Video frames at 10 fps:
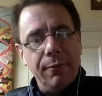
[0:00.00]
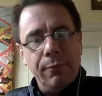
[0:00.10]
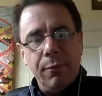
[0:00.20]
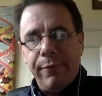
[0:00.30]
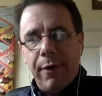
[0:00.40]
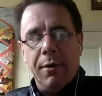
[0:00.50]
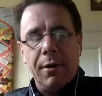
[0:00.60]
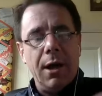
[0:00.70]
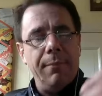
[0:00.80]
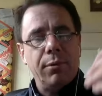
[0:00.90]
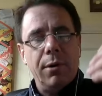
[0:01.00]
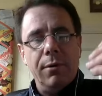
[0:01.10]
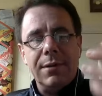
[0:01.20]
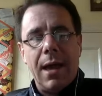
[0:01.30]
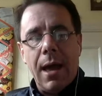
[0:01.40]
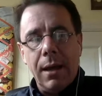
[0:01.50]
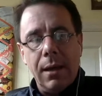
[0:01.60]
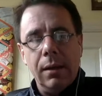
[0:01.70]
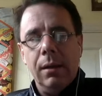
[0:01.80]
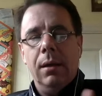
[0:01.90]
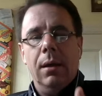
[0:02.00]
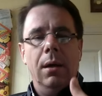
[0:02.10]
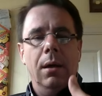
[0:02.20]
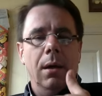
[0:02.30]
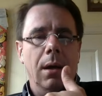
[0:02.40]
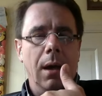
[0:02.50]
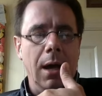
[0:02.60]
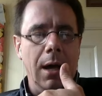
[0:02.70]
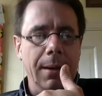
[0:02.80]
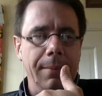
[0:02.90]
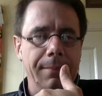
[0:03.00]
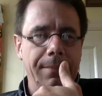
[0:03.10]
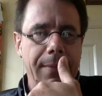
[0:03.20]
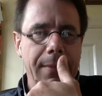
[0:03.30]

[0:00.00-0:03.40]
with Final Cut Pro 10. And